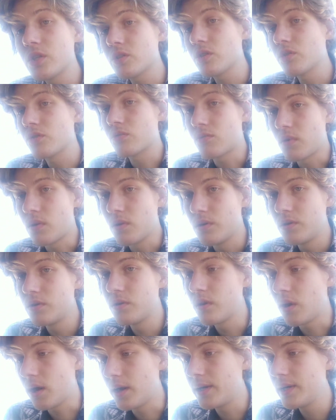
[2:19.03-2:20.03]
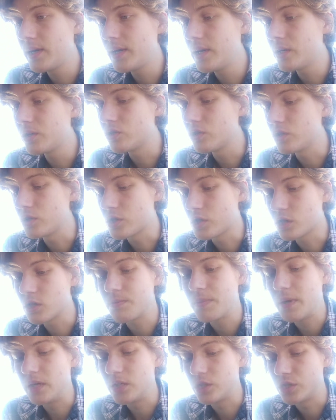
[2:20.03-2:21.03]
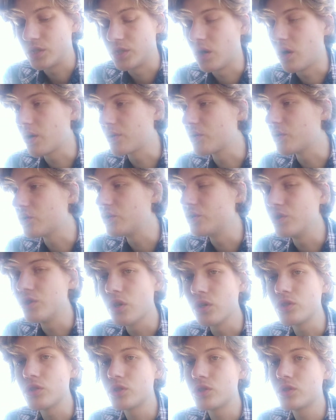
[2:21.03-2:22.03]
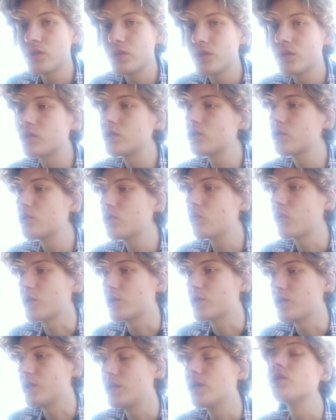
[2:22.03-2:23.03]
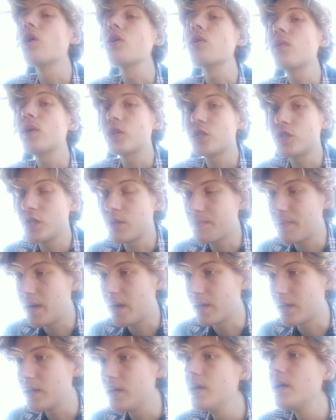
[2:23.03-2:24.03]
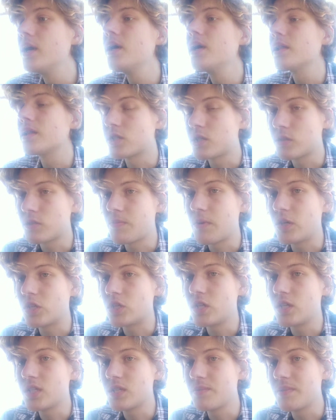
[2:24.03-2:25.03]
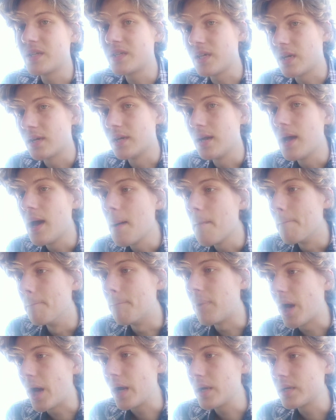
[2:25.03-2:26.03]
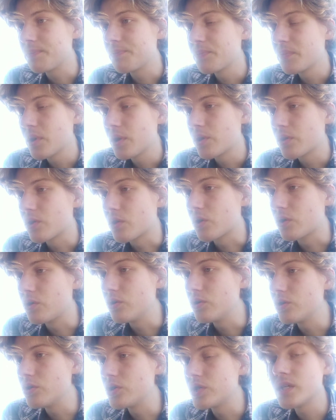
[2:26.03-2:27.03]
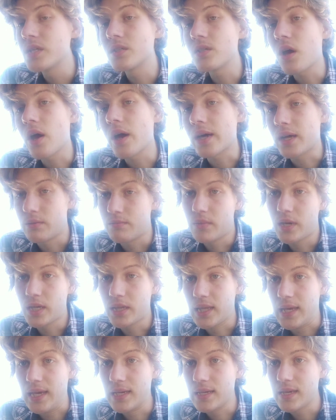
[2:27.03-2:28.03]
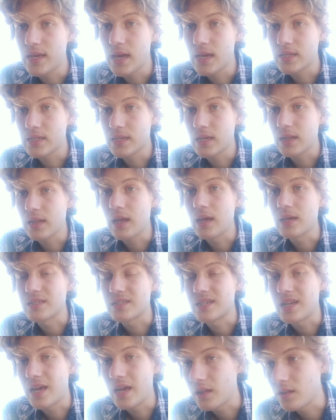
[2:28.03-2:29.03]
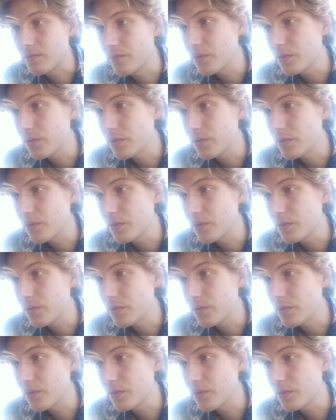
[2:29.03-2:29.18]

on the road, I need to do the suspension. I got no question about it. The suspension needs to be done. But the good news is I can make the head gasket last a hell of a